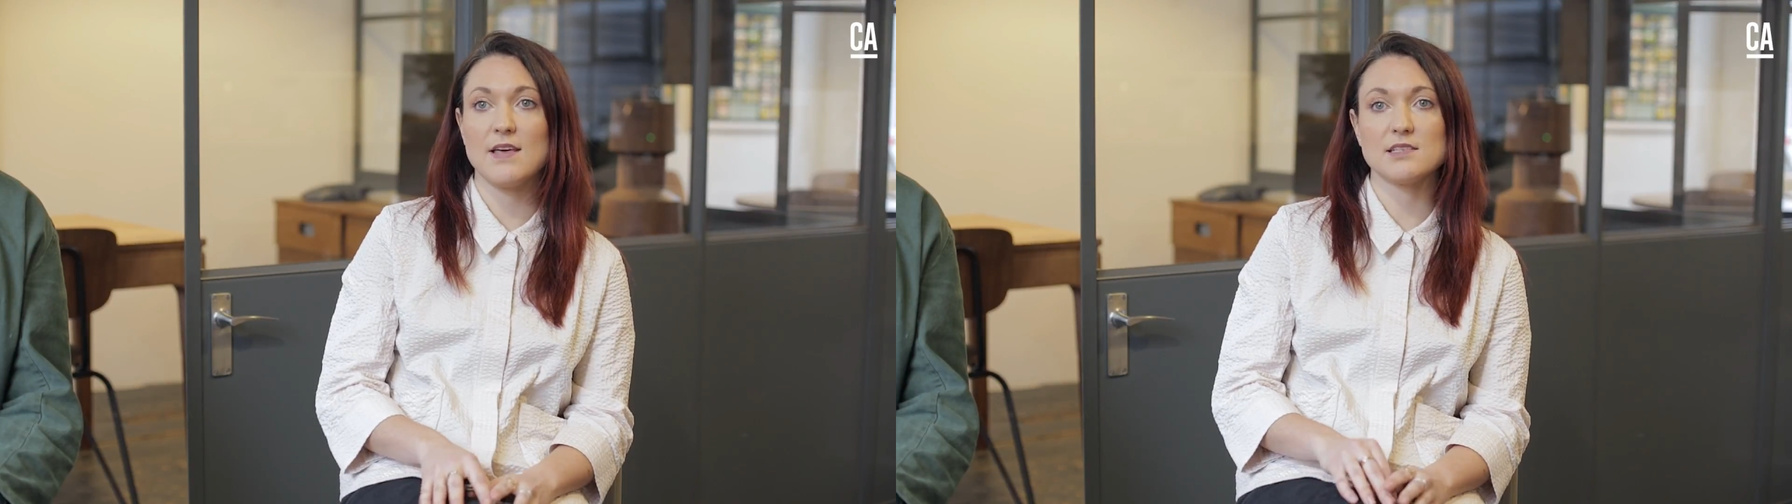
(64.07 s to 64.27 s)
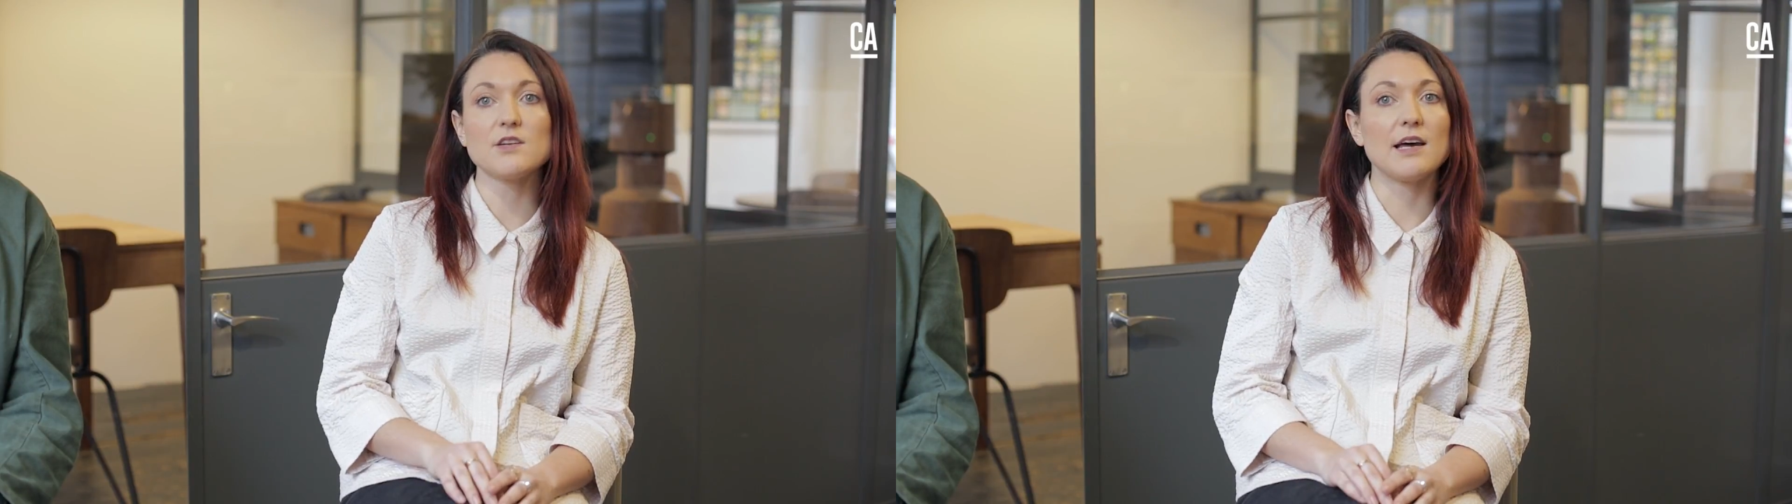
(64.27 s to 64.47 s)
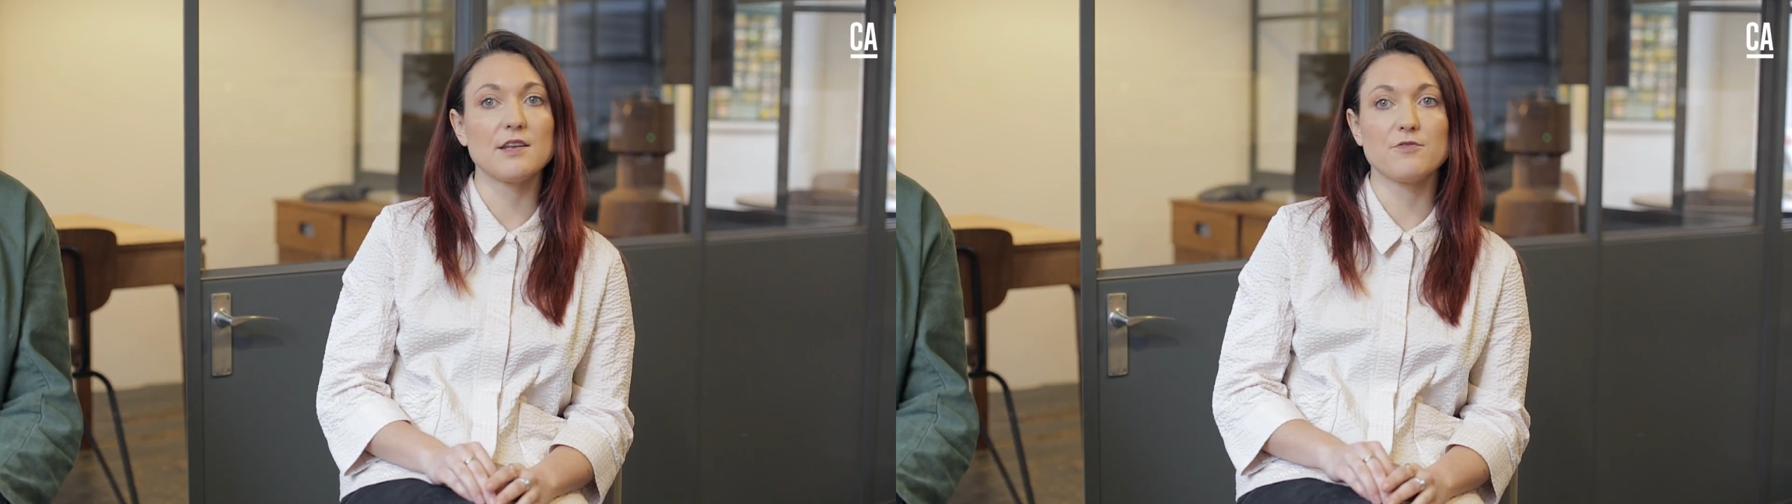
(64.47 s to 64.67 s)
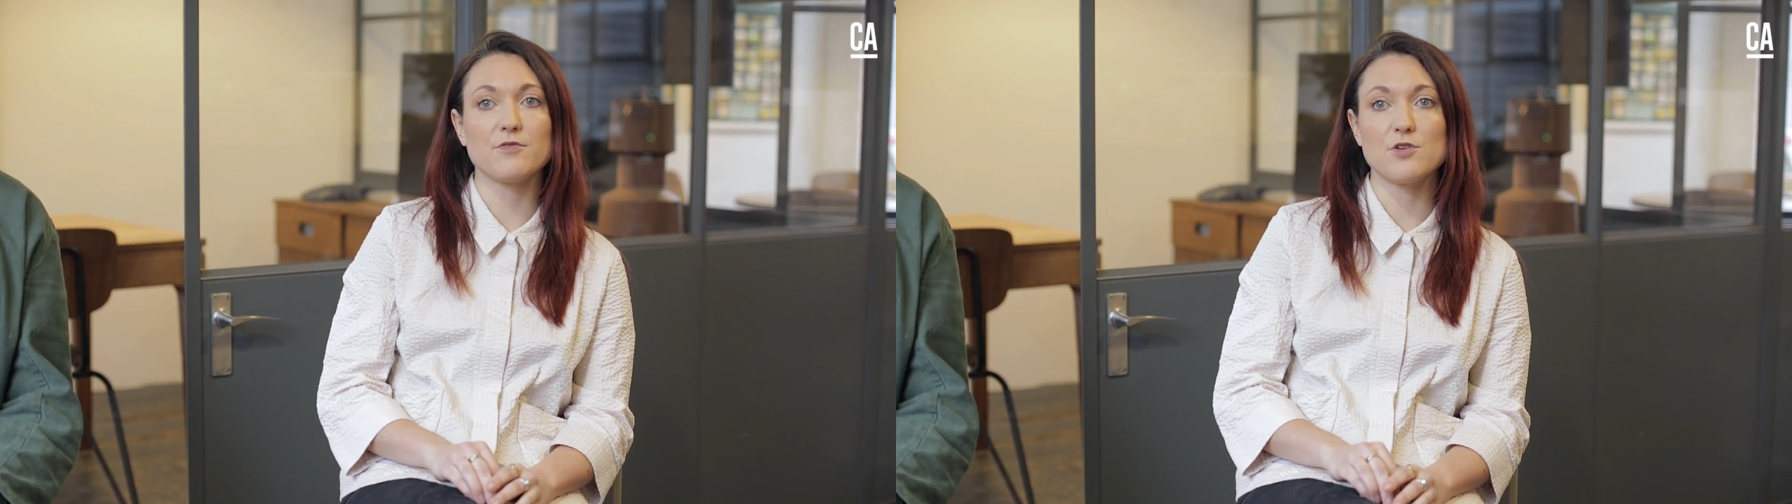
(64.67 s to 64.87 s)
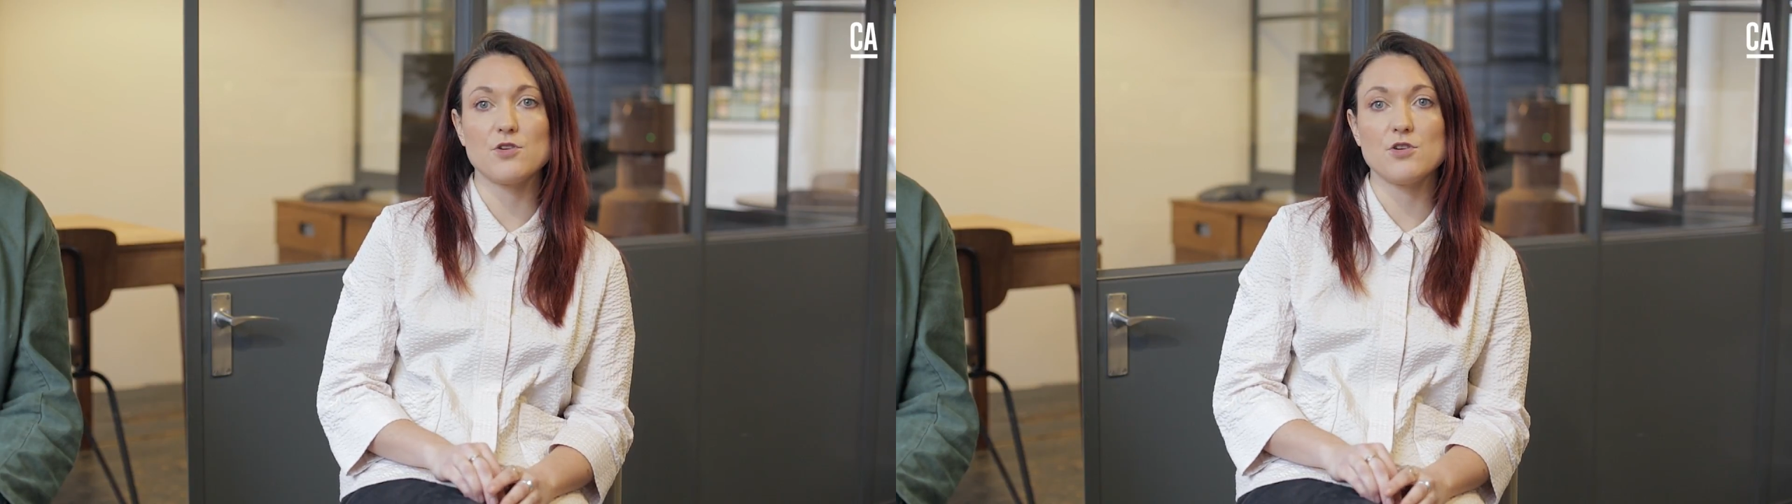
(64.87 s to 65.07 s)
that started
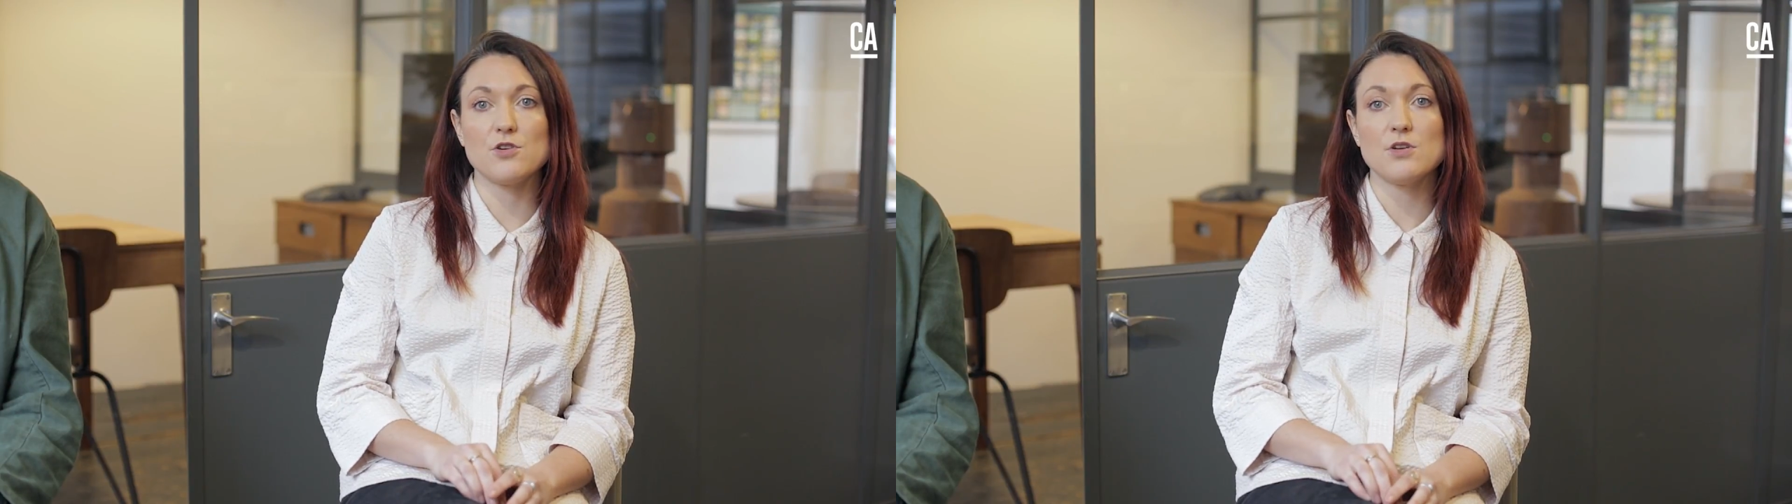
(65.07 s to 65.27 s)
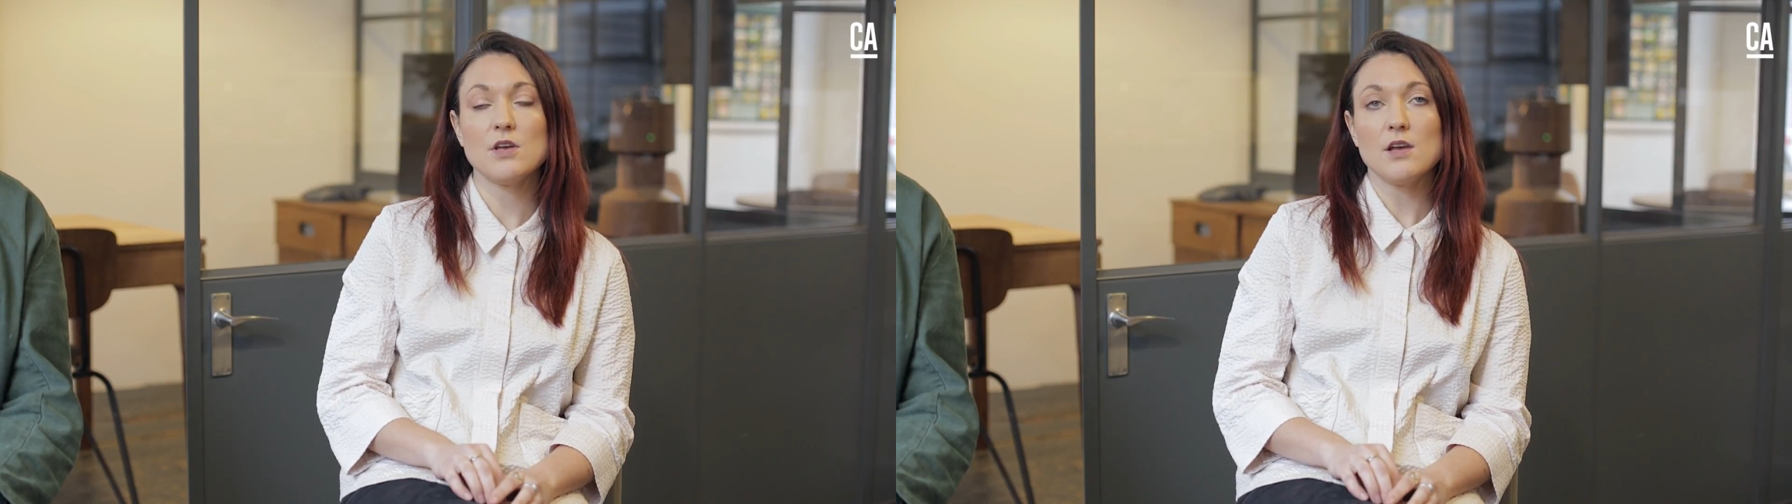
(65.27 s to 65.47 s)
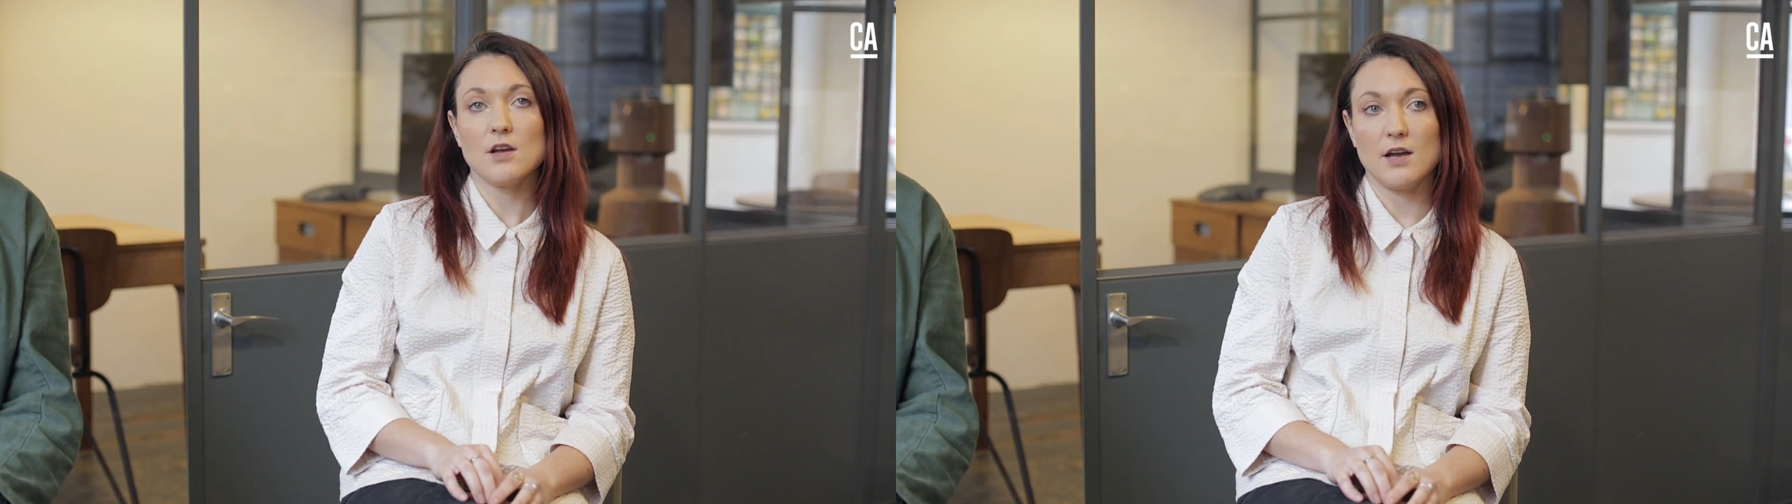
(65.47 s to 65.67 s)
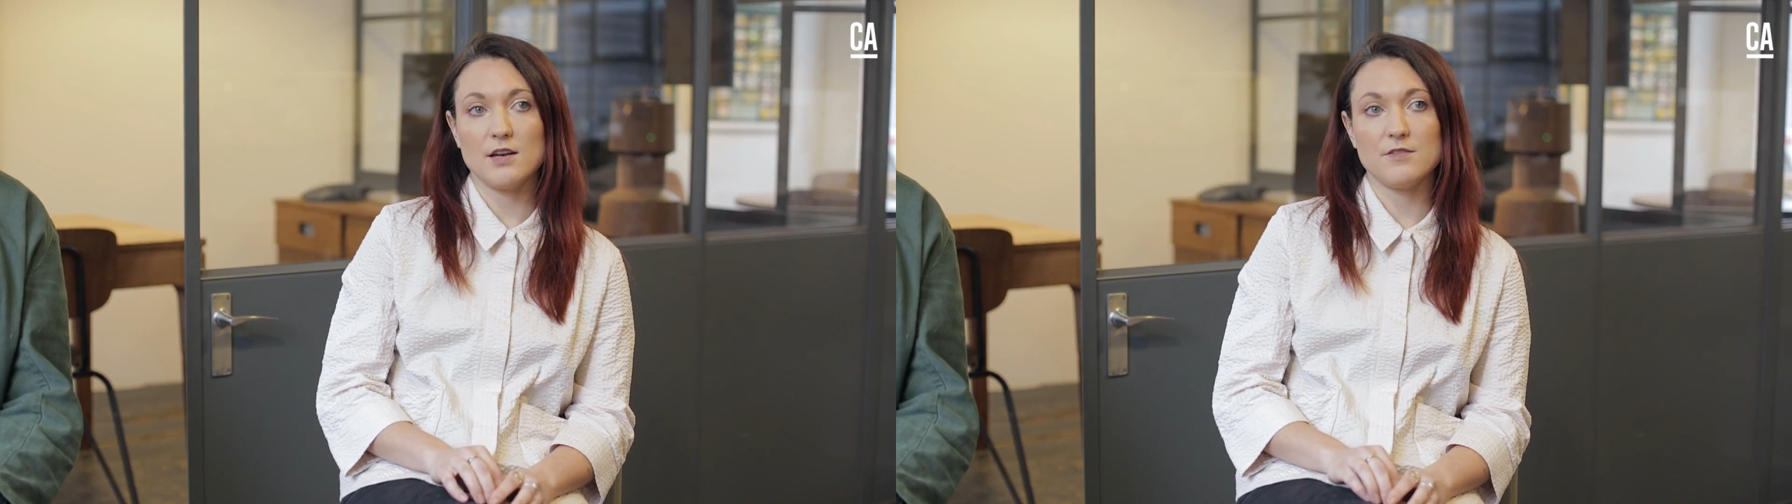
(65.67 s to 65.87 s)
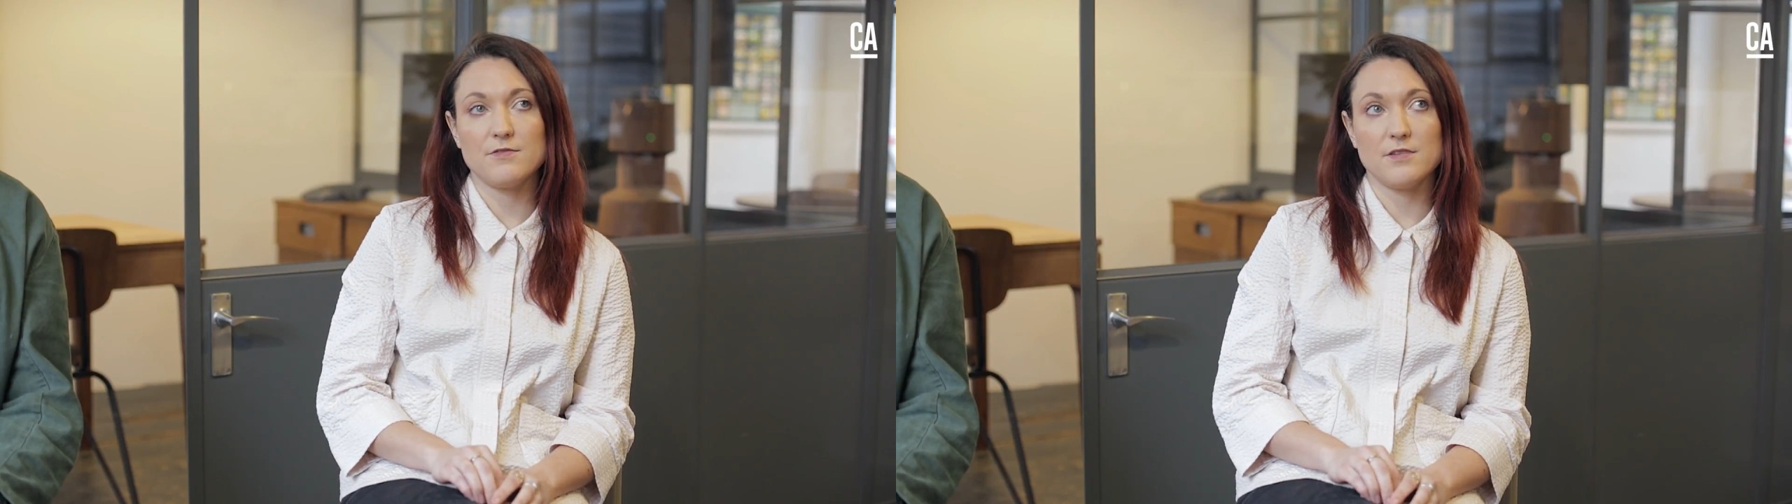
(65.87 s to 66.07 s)
through
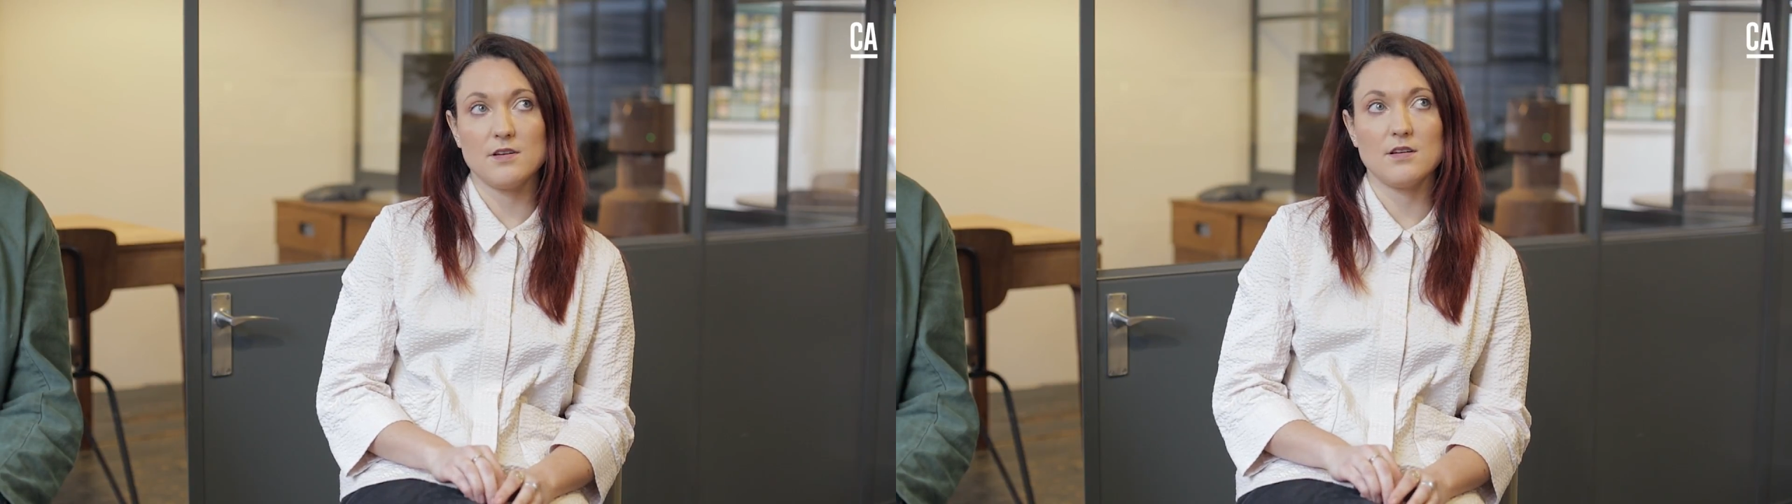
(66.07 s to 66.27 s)
kind of